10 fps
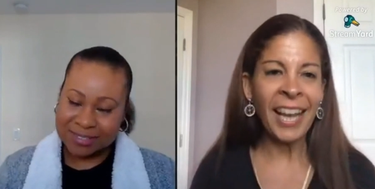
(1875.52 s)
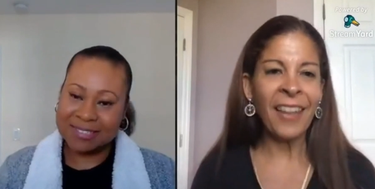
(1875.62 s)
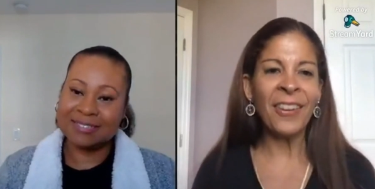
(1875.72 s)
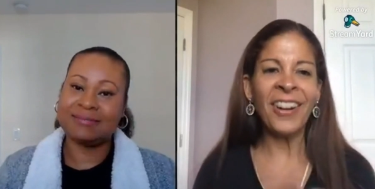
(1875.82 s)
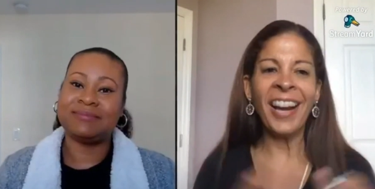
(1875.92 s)

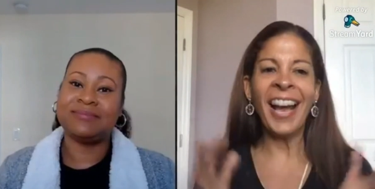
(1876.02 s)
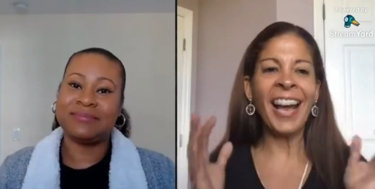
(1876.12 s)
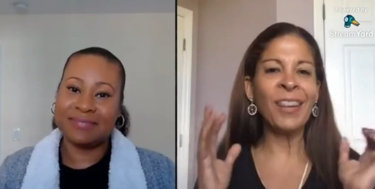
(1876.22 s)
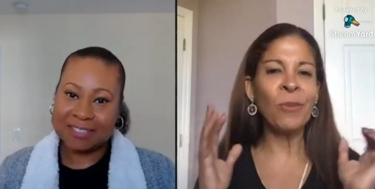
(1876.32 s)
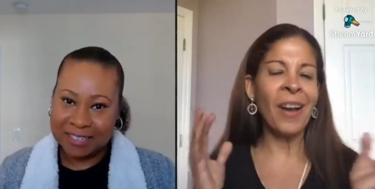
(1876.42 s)
Speaker 1: together,
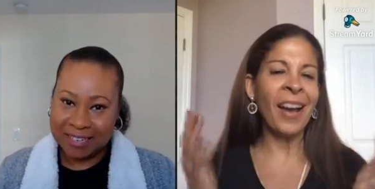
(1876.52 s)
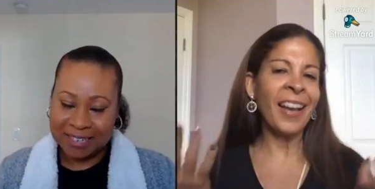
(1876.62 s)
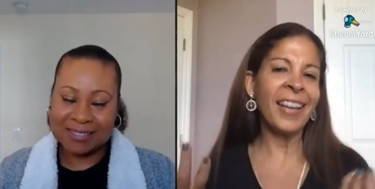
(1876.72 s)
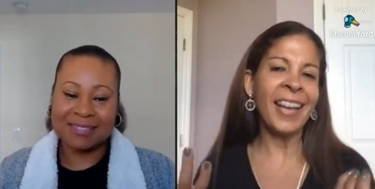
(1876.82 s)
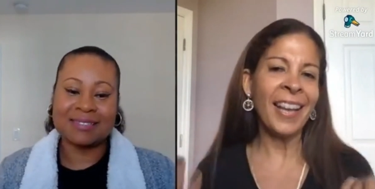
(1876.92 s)
and
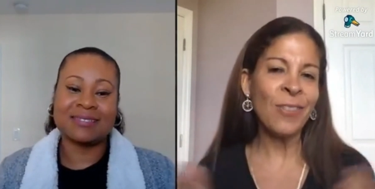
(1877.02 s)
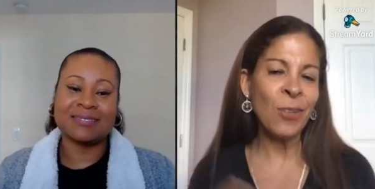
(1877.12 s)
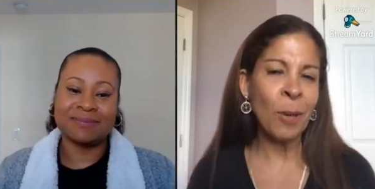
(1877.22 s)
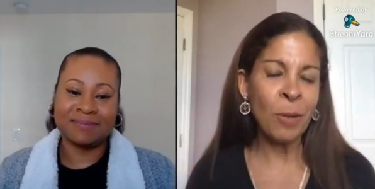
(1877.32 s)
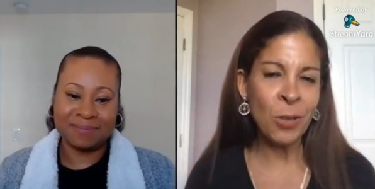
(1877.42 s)
I get
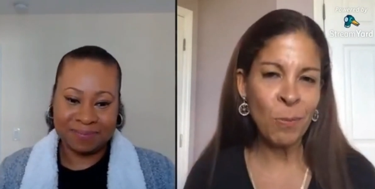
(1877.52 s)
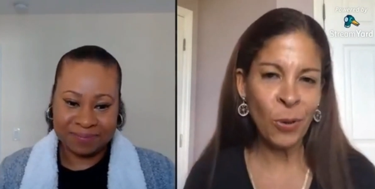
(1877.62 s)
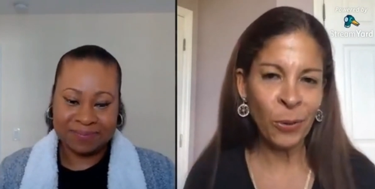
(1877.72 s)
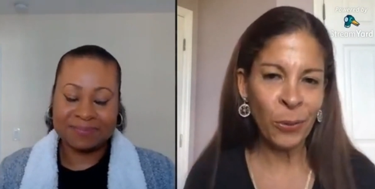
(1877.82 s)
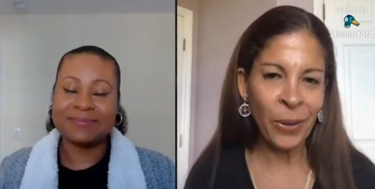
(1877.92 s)
so much
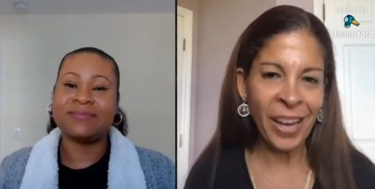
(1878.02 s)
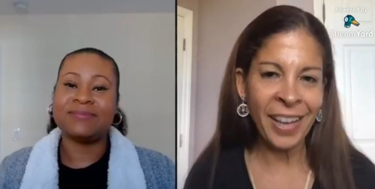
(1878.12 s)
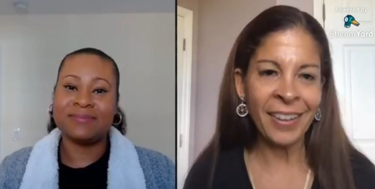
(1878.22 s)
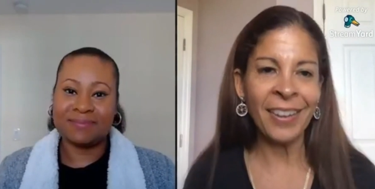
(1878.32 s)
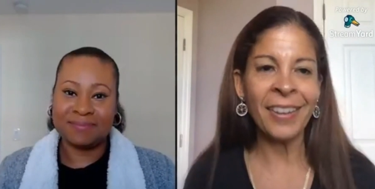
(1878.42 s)
more
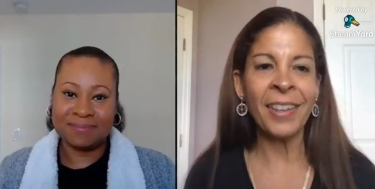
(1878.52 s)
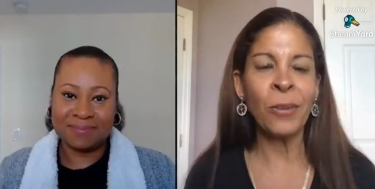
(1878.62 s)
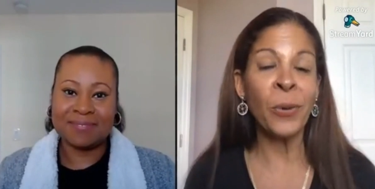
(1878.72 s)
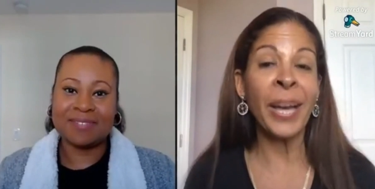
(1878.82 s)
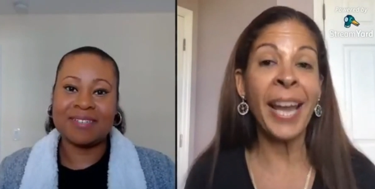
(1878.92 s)
creative.
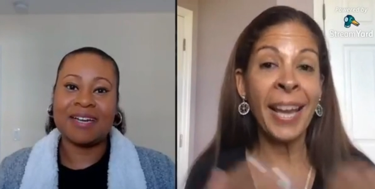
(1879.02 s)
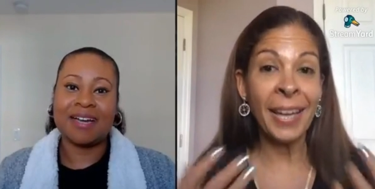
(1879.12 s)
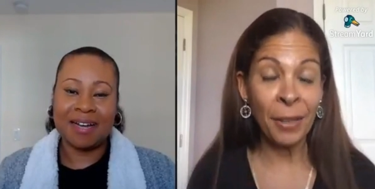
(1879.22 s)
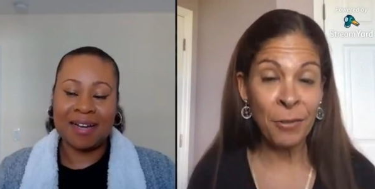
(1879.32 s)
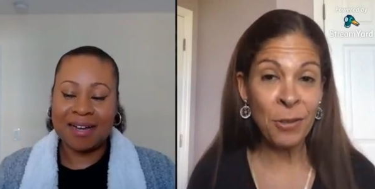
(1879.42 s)

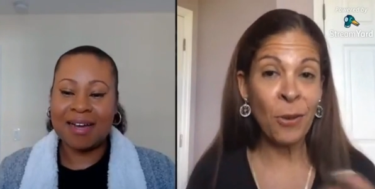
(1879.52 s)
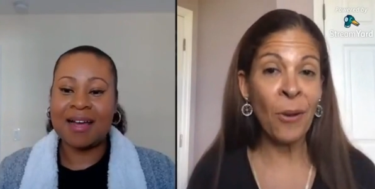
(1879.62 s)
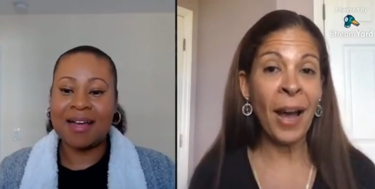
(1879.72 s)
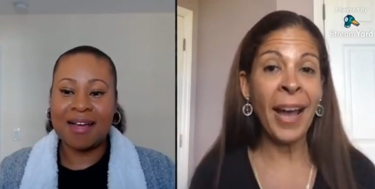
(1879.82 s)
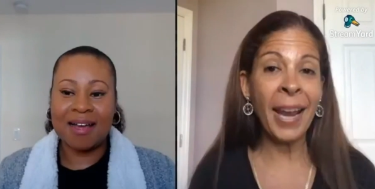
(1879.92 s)

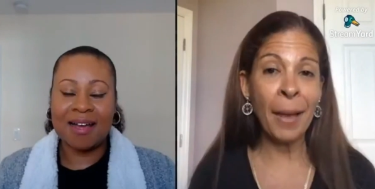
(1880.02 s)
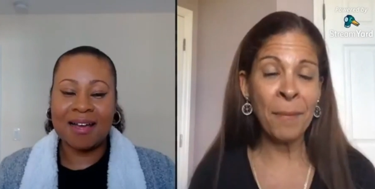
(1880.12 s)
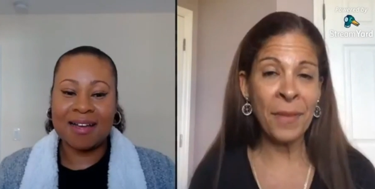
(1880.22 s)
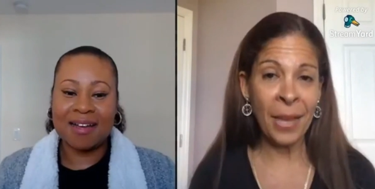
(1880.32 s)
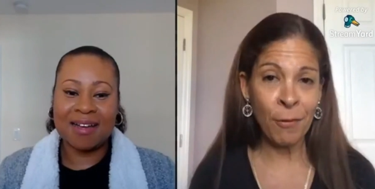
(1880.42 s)
So I
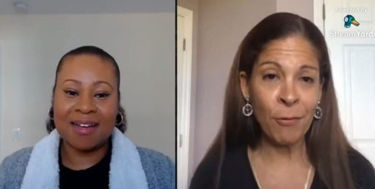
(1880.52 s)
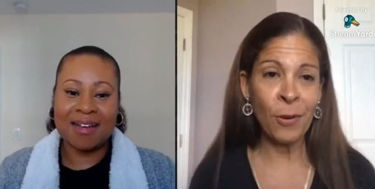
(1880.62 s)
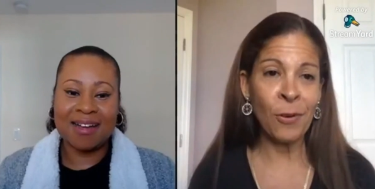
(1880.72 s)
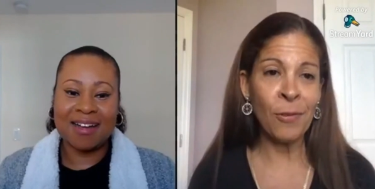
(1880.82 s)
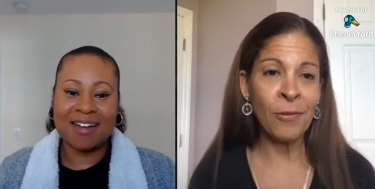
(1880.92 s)
am
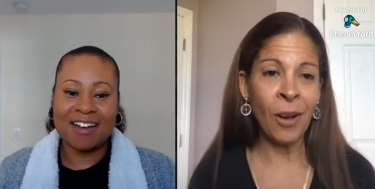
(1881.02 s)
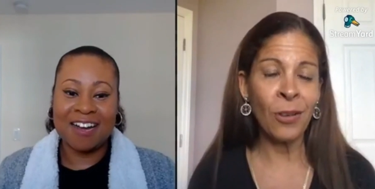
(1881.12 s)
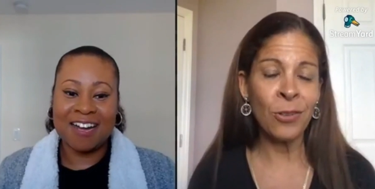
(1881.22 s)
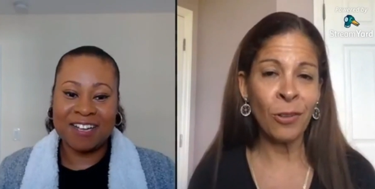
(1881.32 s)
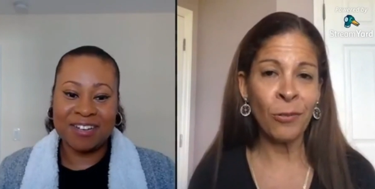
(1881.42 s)
thankful.
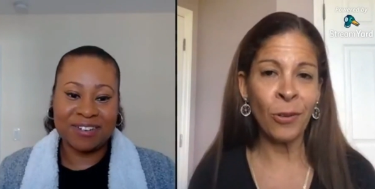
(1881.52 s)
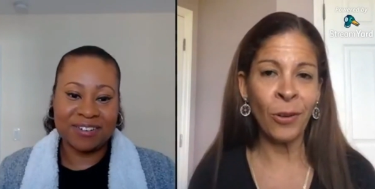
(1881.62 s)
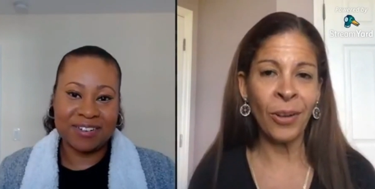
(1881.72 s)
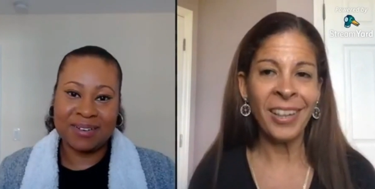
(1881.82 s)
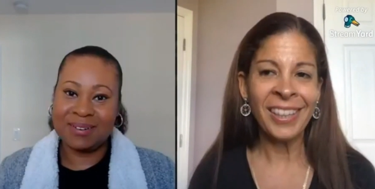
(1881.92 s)
Speaker 2: Also,
Speaker 1: I
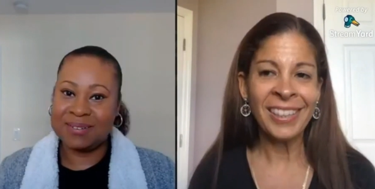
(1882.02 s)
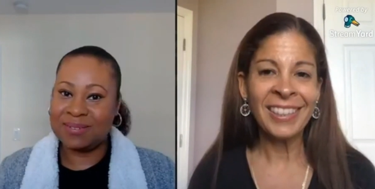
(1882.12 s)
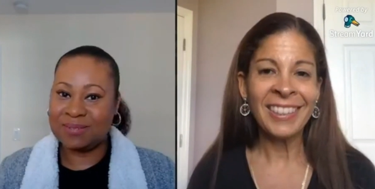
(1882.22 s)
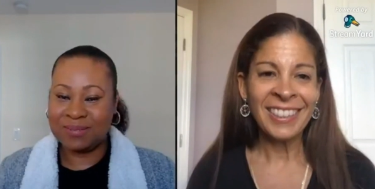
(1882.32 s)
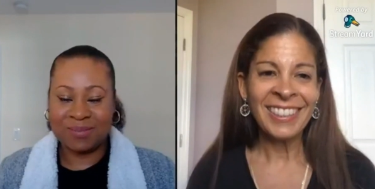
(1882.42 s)
agree,
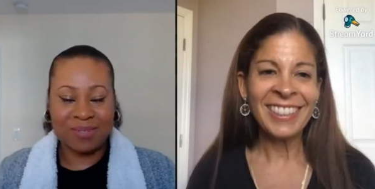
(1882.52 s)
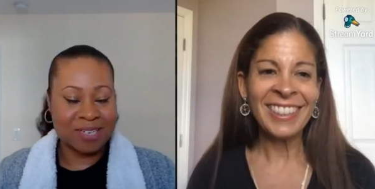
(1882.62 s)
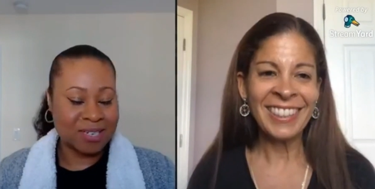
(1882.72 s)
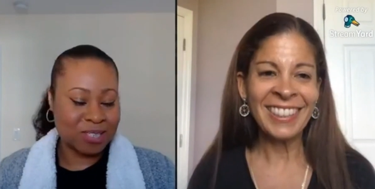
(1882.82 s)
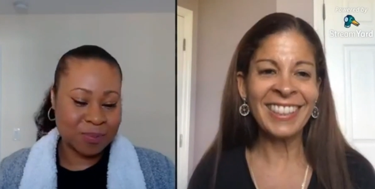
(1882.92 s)

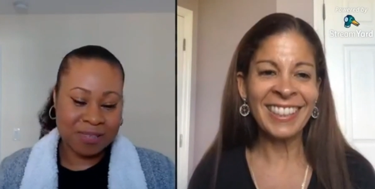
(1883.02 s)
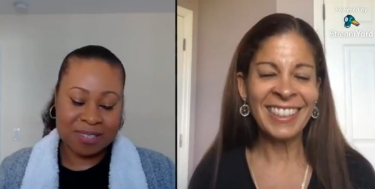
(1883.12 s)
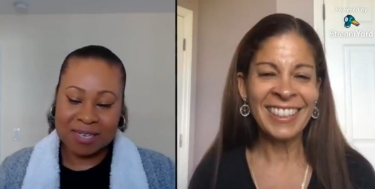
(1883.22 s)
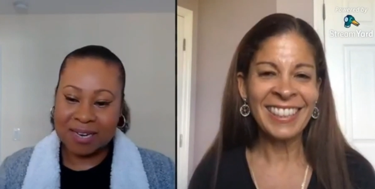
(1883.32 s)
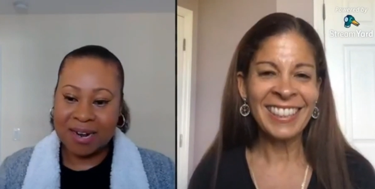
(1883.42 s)

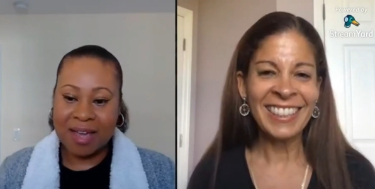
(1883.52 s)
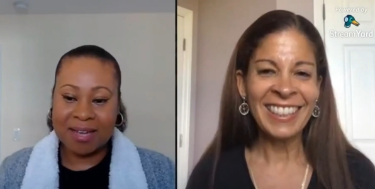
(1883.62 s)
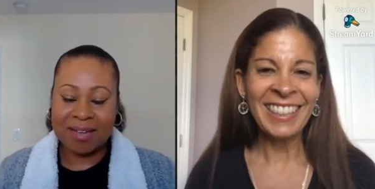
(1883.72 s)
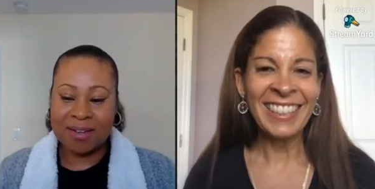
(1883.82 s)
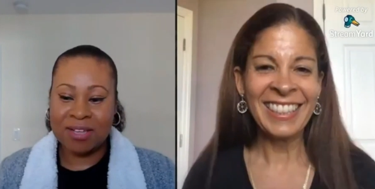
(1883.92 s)

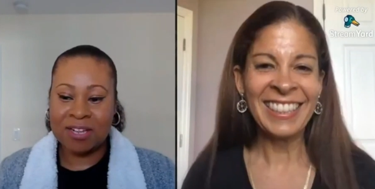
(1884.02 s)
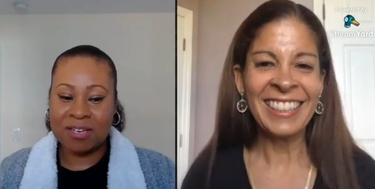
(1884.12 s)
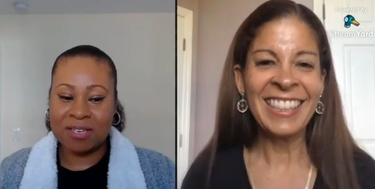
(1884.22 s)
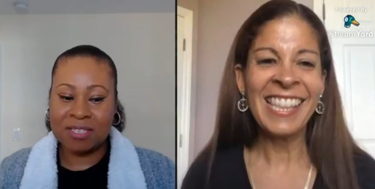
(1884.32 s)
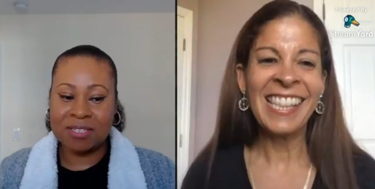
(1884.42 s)
Speaker 2: 100%.
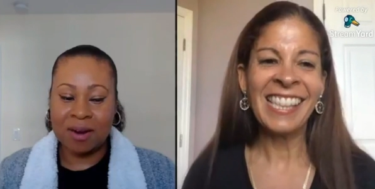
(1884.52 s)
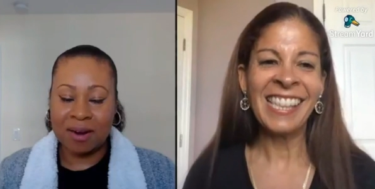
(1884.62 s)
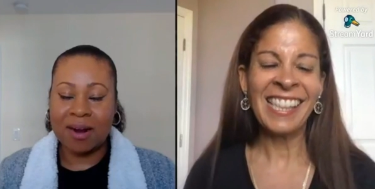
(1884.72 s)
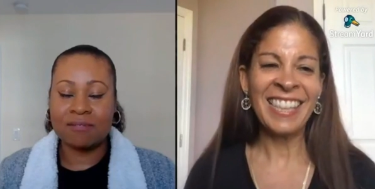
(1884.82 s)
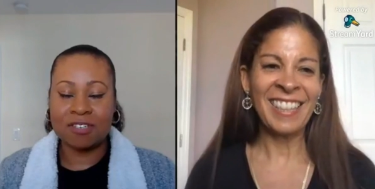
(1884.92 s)

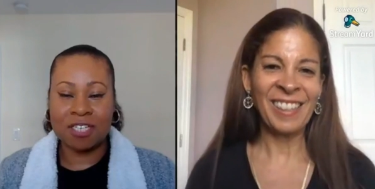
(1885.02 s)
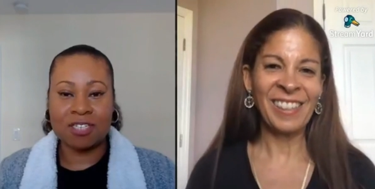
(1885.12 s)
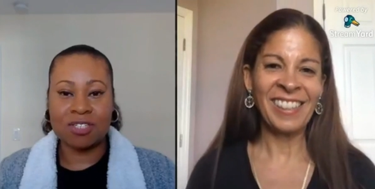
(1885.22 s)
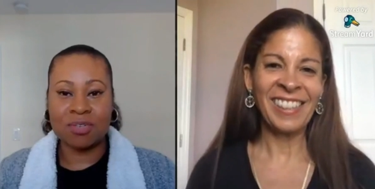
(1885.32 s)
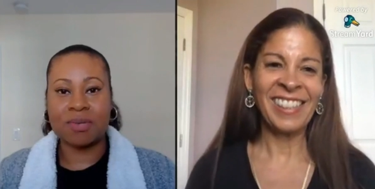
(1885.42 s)
Our
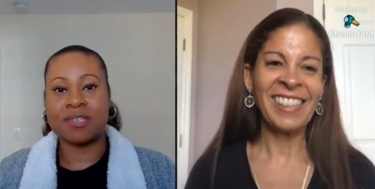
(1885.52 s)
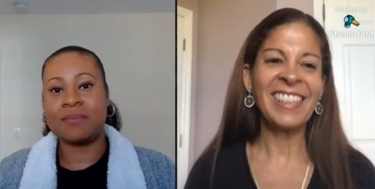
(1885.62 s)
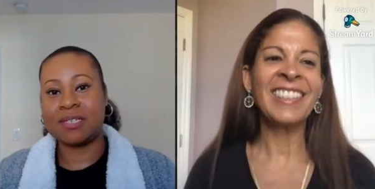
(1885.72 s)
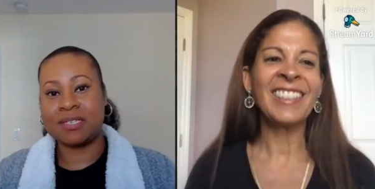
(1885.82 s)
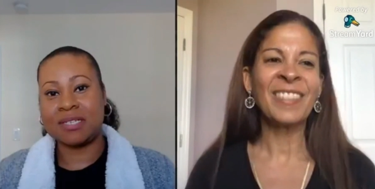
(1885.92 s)
conversations always
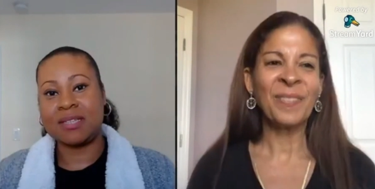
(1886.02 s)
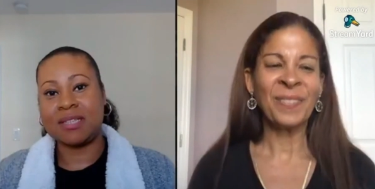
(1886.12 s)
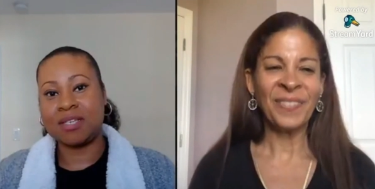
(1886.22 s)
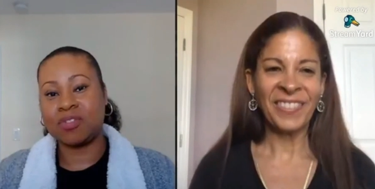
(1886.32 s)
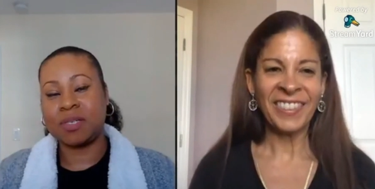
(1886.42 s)
help me to see
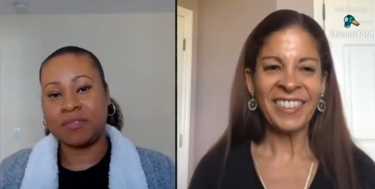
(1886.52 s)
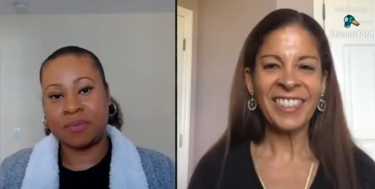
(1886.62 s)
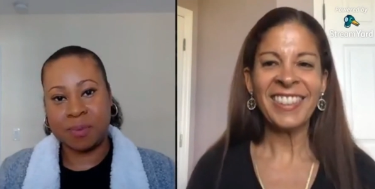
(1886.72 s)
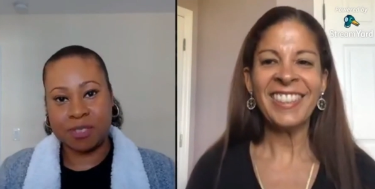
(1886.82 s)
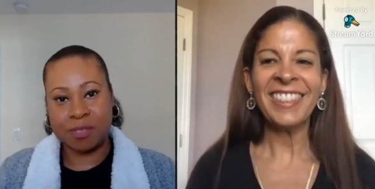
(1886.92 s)
things from a different